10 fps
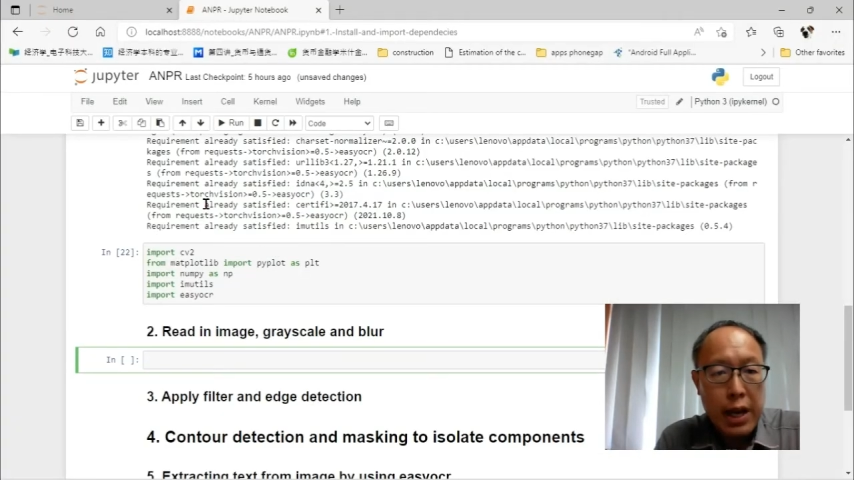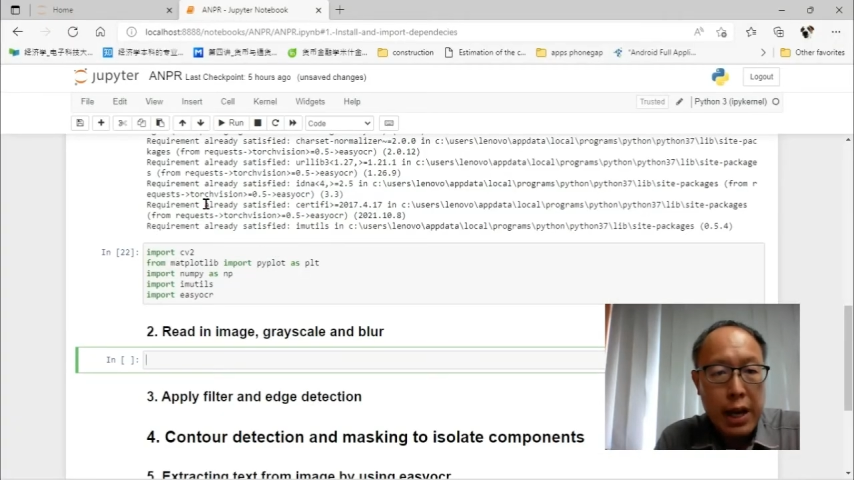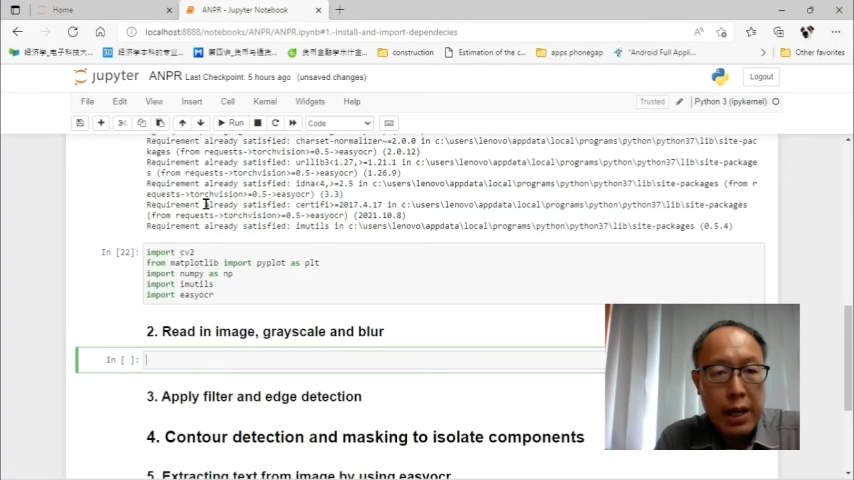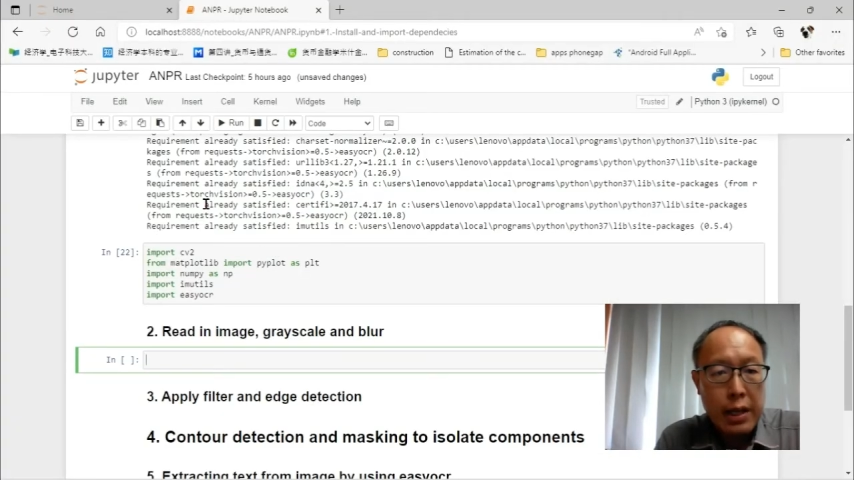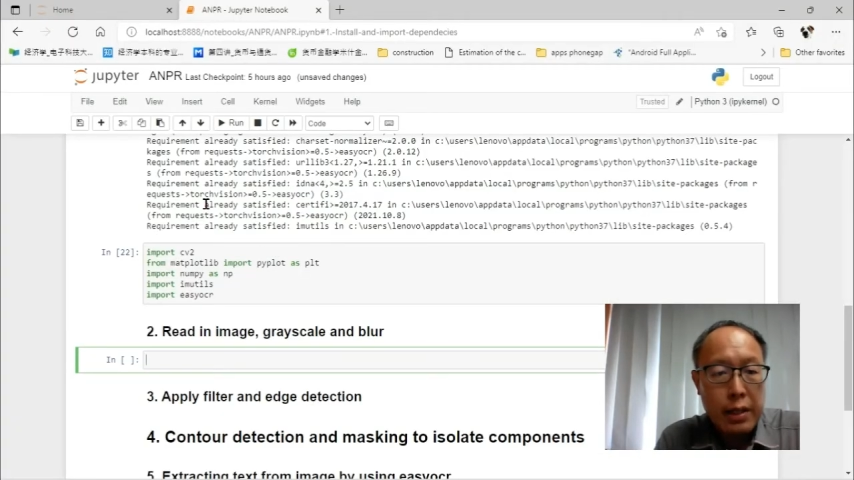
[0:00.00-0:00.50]

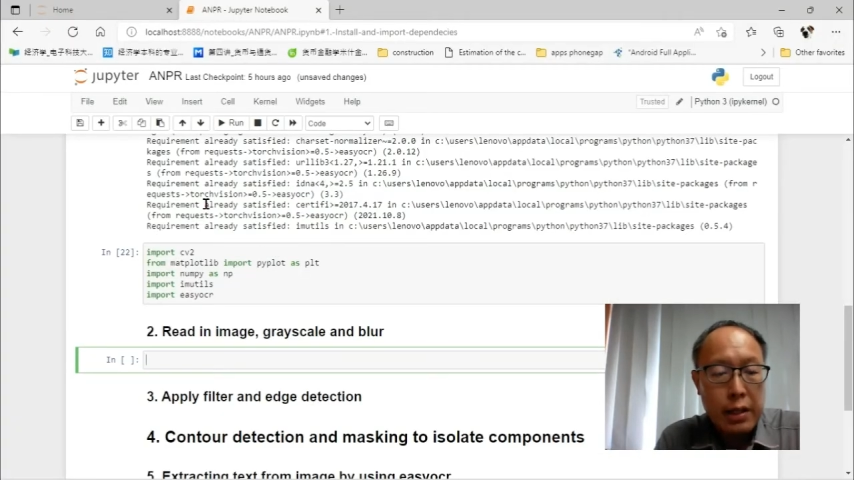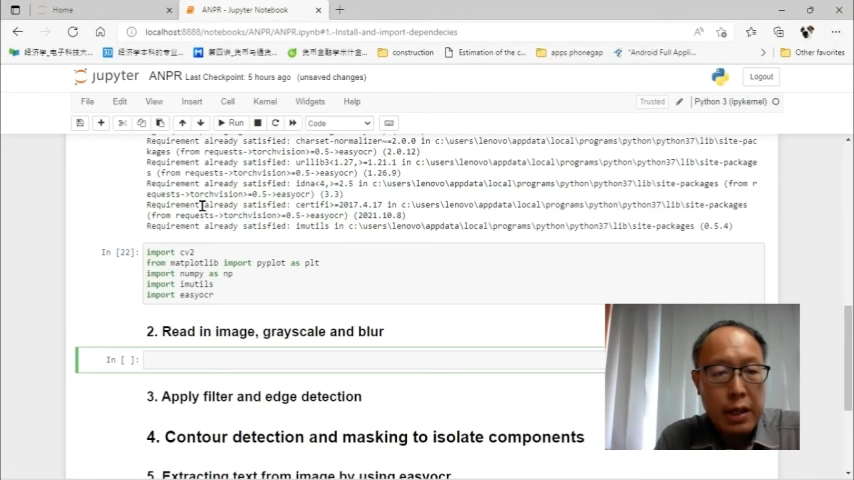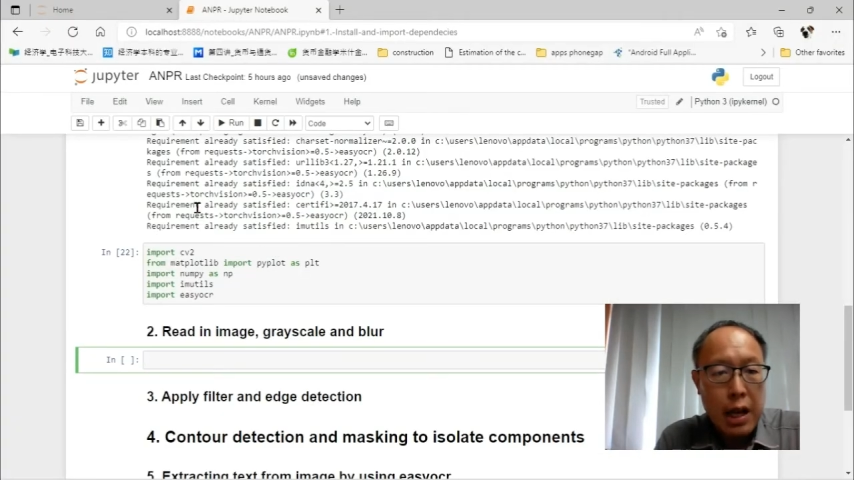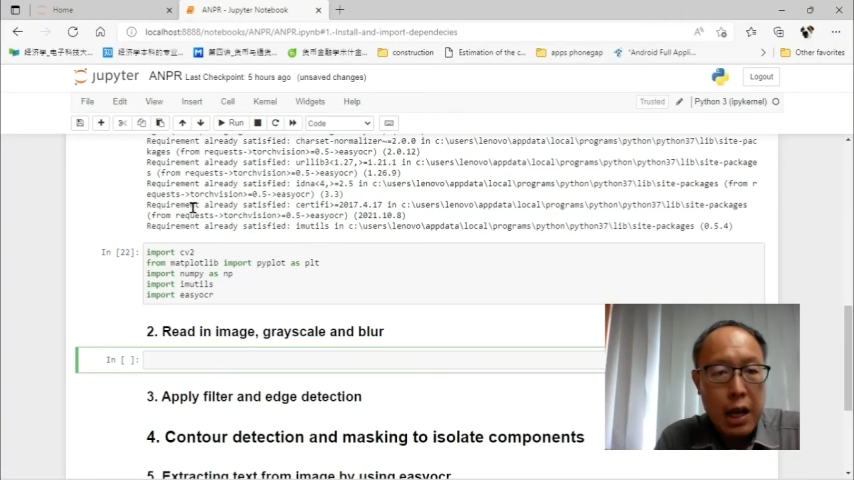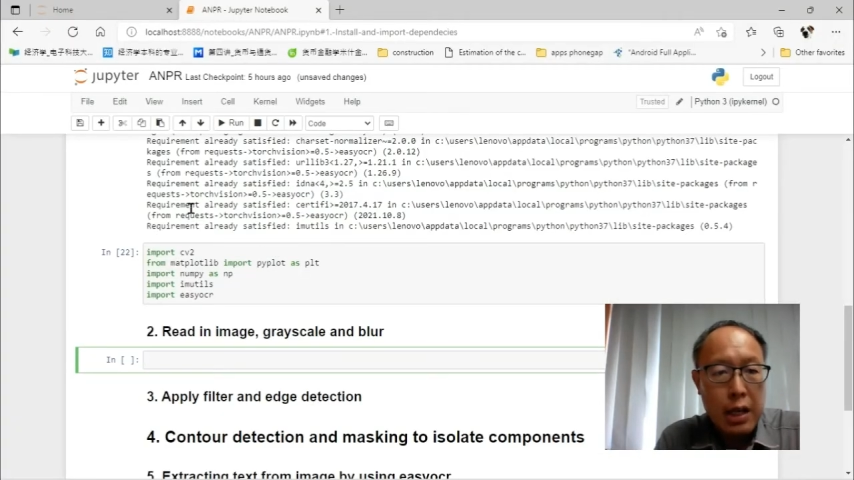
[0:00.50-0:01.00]
check
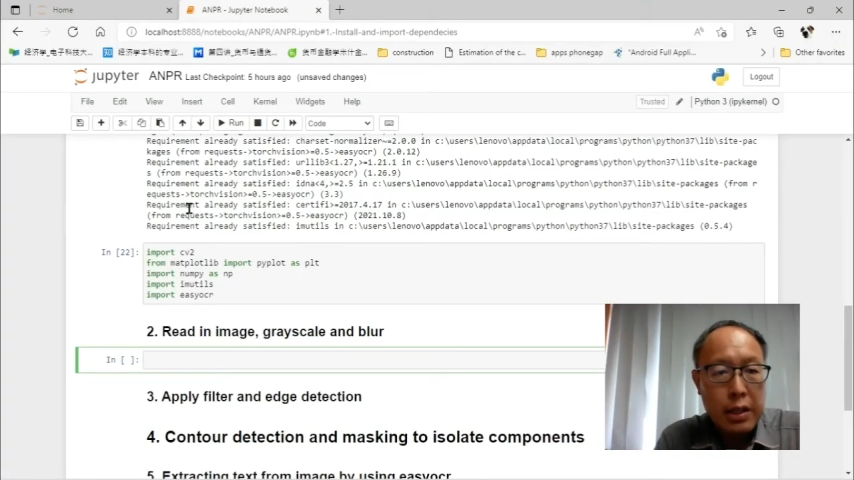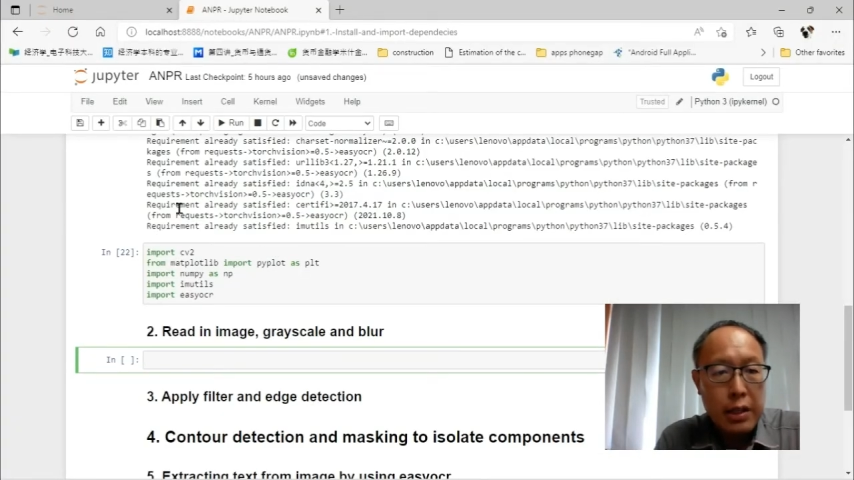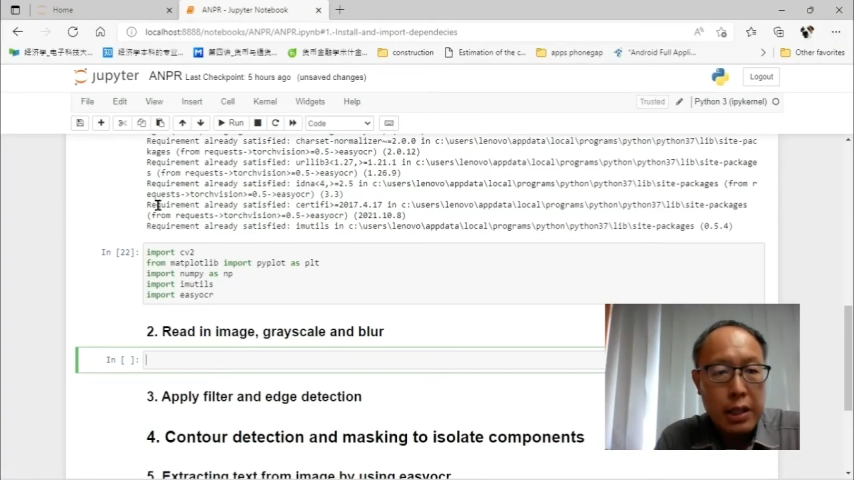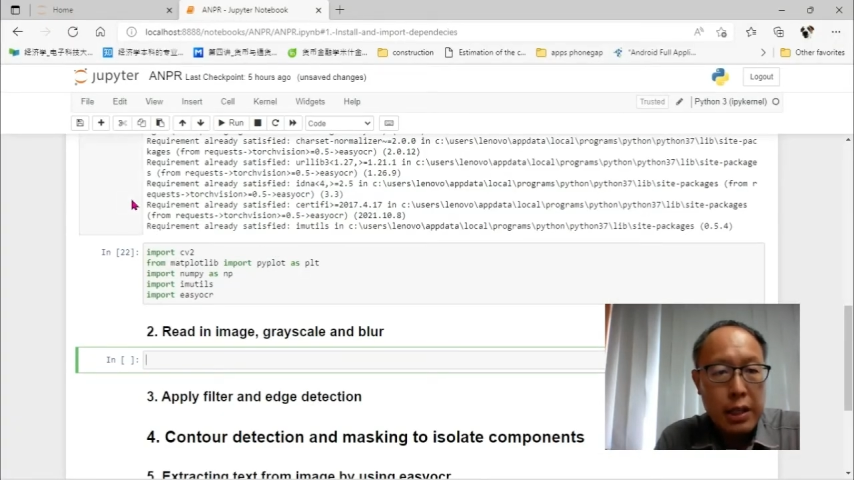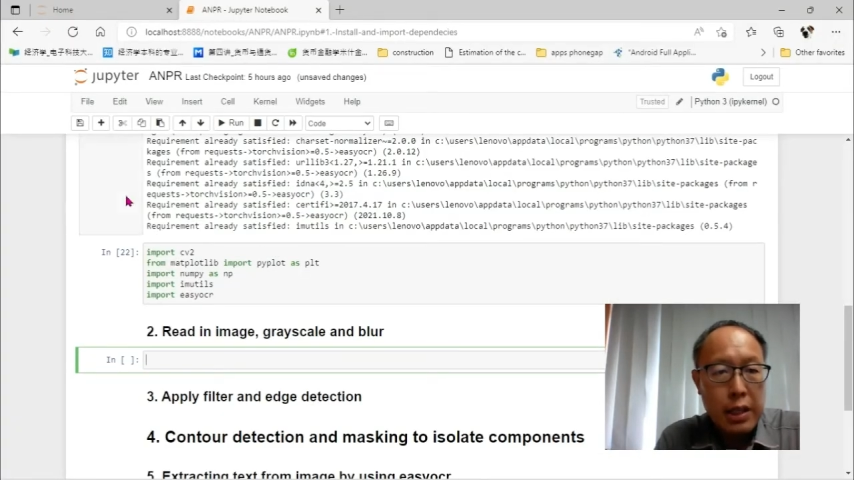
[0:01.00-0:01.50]

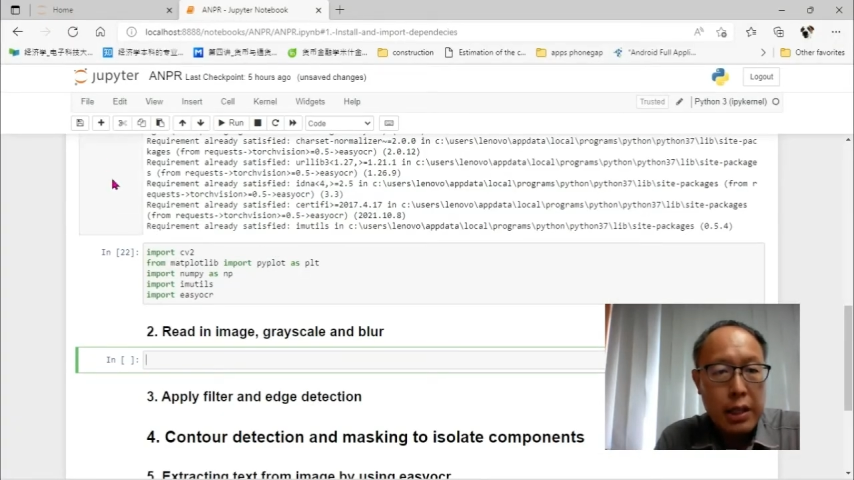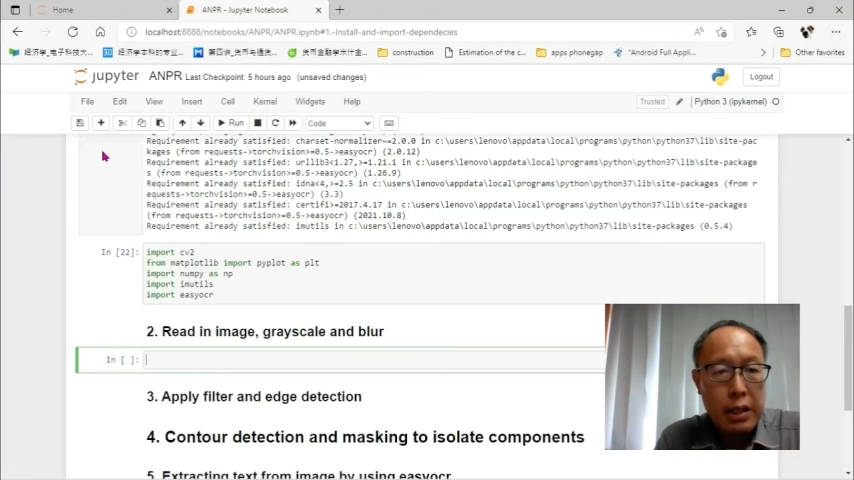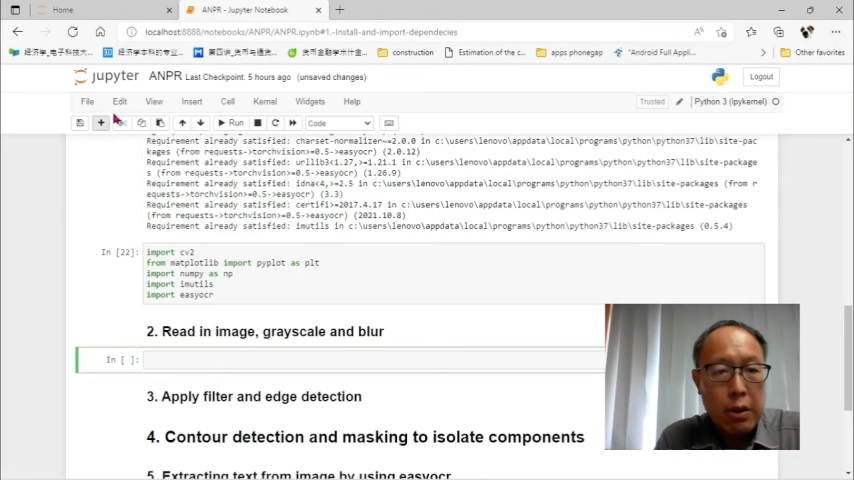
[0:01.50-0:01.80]
the